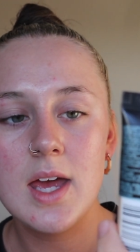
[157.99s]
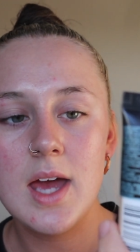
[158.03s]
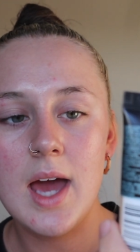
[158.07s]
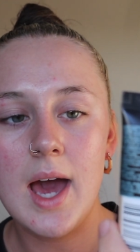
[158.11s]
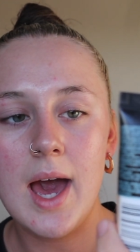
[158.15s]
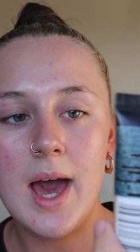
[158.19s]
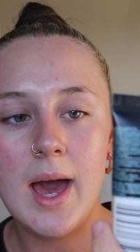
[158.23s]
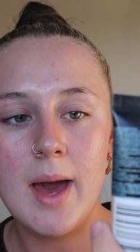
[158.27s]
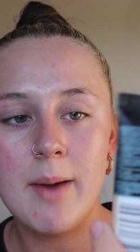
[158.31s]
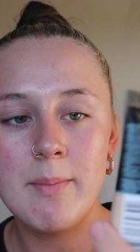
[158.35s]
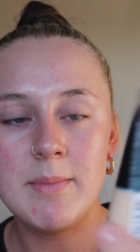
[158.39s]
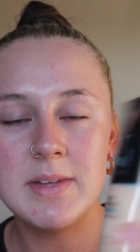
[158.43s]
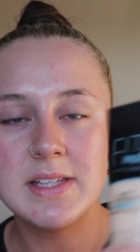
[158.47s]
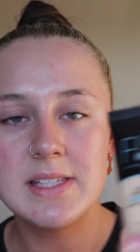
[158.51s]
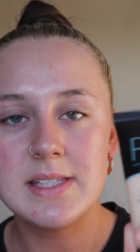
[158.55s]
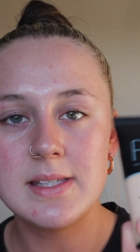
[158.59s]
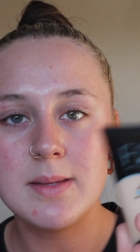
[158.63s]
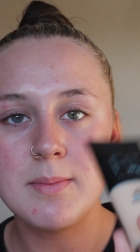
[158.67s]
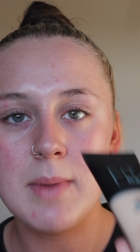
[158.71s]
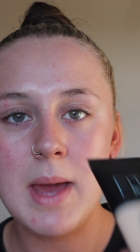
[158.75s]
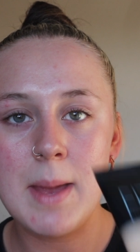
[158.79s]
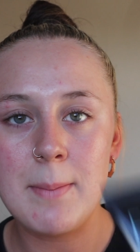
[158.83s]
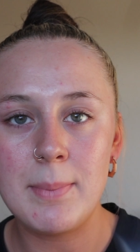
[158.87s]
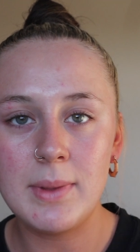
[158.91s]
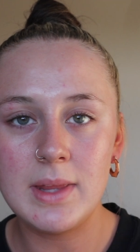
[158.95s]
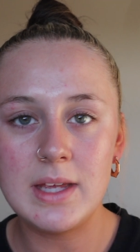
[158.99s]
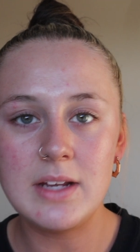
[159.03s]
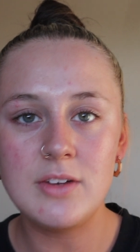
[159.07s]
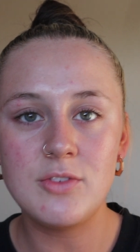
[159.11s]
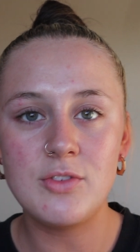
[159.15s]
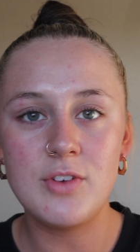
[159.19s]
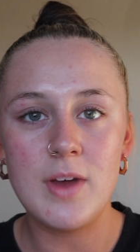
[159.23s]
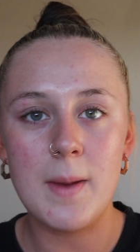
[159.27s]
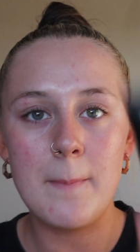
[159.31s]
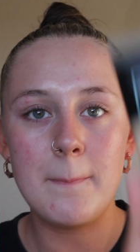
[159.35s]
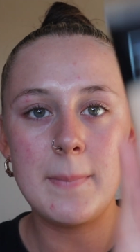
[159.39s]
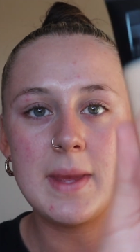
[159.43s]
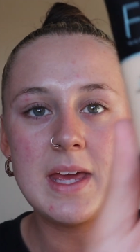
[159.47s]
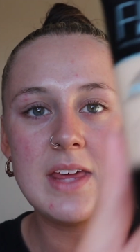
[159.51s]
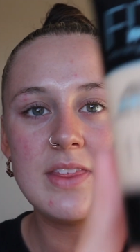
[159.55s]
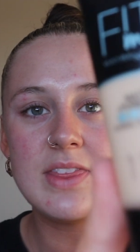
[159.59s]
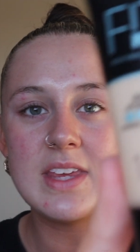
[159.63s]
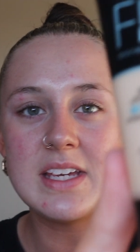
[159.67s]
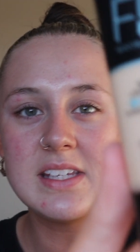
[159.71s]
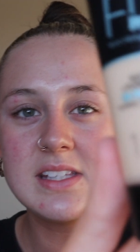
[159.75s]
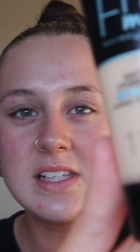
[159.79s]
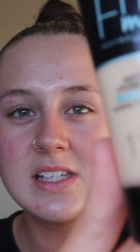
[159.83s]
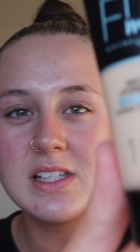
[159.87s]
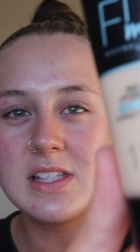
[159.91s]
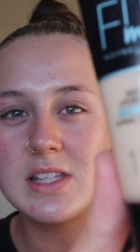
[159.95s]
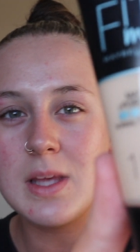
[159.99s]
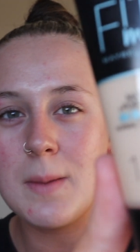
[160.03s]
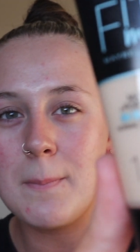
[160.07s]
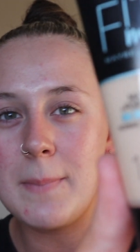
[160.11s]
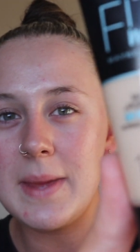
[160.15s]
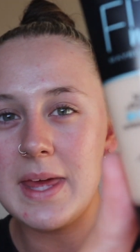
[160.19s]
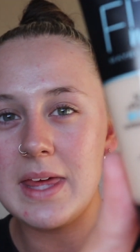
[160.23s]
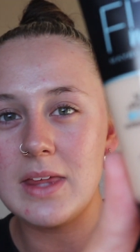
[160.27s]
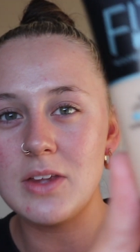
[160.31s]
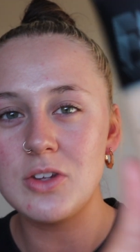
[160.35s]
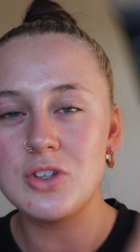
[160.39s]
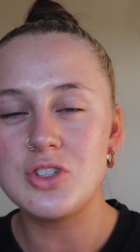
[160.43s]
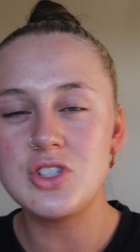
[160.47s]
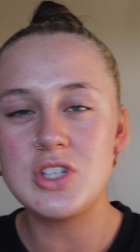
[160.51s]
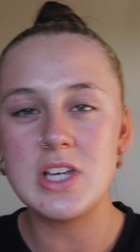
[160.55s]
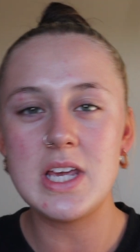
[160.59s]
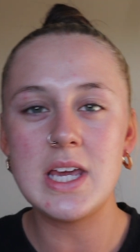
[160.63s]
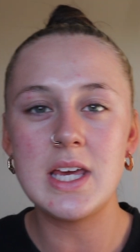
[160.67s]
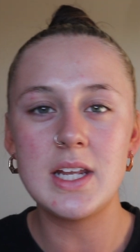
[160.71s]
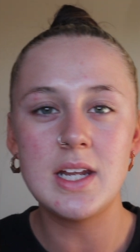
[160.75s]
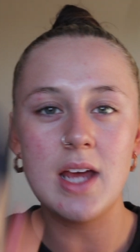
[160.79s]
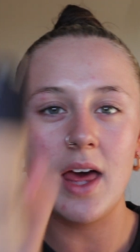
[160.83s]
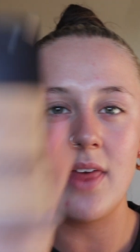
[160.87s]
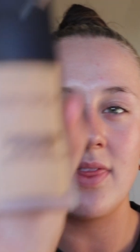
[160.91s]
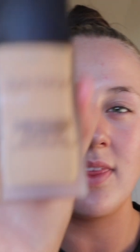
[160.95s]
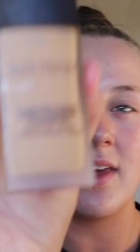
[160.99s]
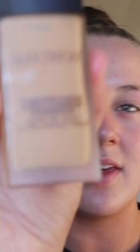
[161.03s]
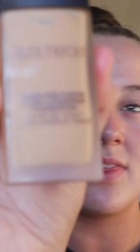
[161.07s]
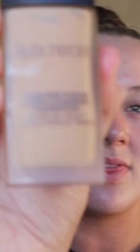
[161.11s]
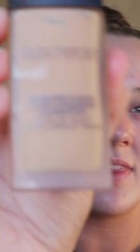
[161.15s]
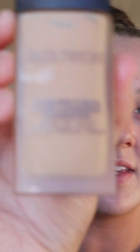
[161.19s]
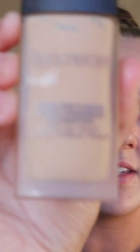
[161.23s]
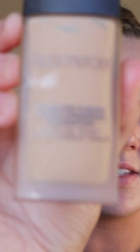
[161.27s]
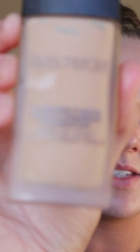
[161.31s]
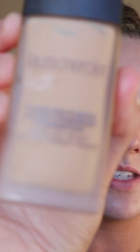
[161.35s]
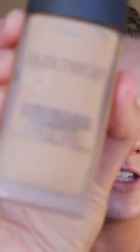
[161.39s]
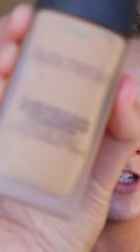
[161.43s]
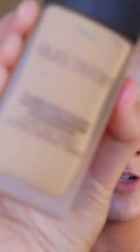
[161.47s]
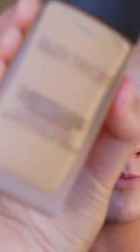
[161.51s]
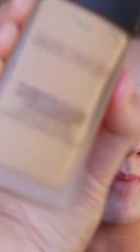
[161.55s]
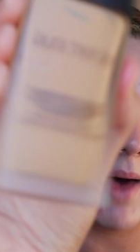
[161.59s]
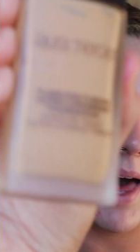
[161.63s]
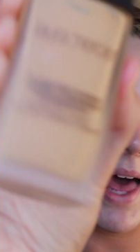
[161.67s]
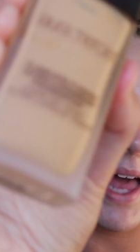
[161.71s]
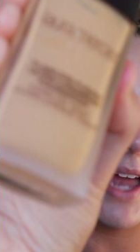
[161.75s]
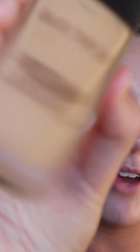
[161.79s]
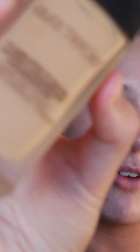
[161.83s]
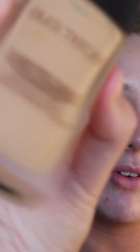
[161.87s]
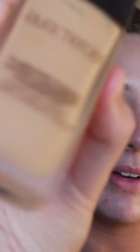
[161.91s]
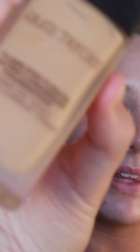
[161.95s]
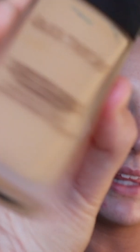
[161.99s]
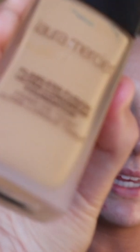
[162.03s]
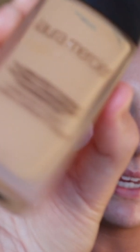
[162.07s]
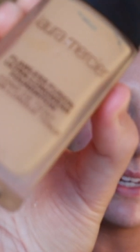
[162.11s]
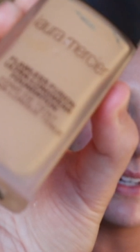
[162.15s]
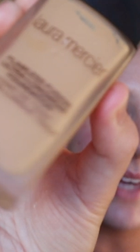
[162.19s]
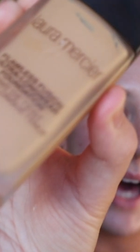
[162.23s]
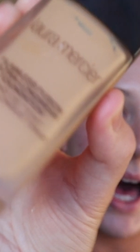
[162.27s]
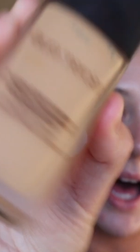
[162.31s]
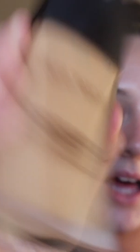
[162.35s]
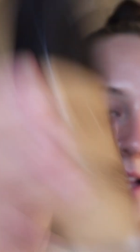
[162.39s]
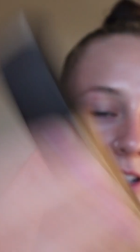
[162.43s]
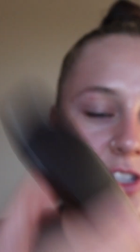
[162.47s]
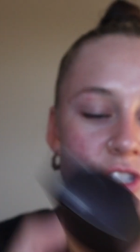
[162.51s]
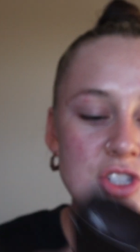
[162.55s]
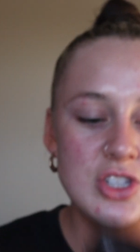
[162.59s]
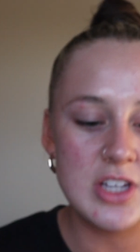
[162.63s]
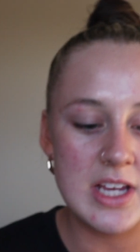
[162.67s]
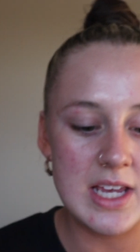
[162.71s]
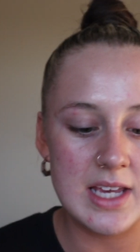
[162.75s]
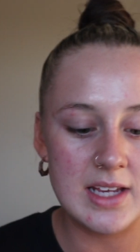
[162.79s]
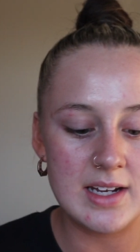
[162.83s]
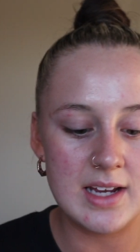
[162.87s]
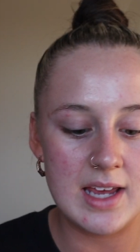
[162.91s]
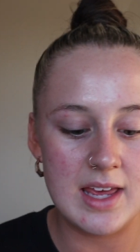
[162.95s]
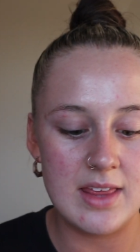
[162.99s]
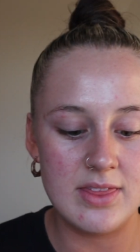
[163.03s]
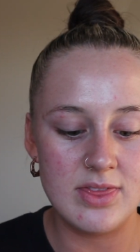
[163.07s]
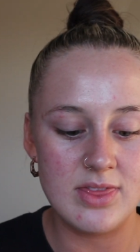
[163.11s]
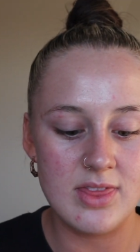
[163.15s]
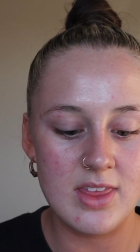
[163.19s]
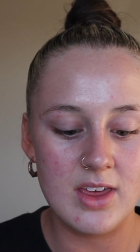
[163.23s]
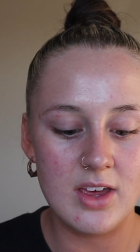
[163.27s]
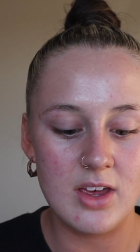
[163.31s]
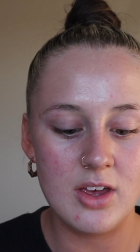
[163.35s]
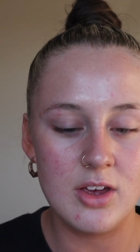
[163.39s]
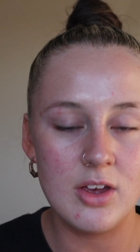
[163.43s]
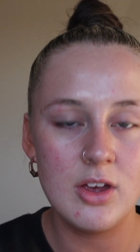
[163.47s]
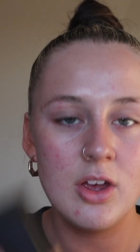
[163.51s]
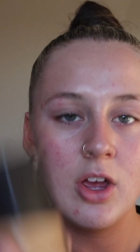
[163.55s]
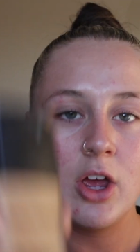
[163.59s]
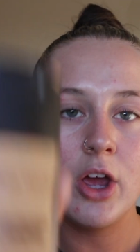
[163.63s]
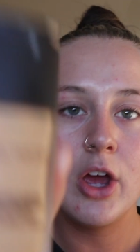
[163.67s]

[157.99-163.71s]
It's the Maybelline Fit Me. This is the pale shade, and then this is my really tan shade in the